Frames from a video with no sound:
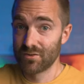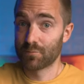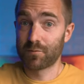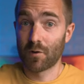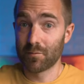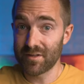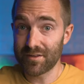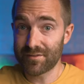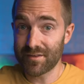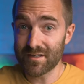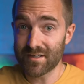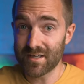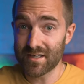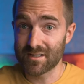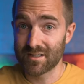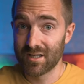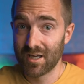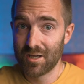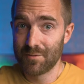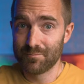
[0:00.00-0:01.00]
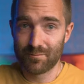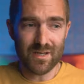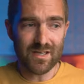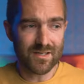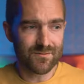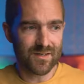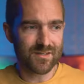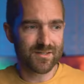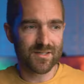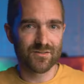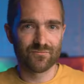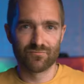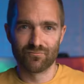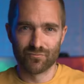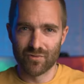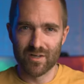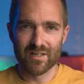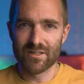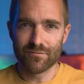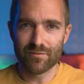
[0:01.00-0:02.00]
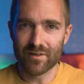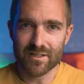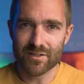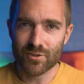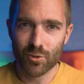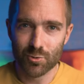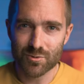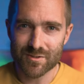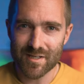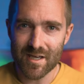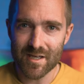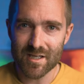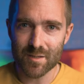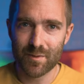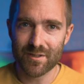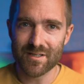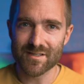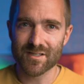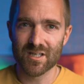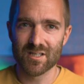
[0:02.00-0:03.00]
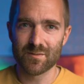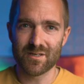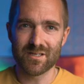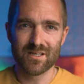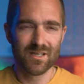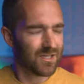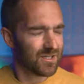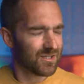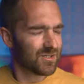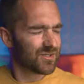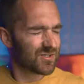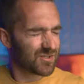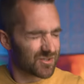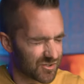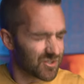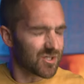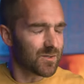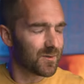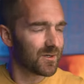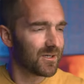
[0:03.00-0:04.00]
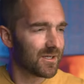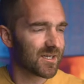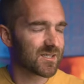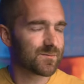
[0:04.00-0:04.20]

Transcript: You're probably thinking, Pete, this is really, really cool tech, but it's gonna be stupidly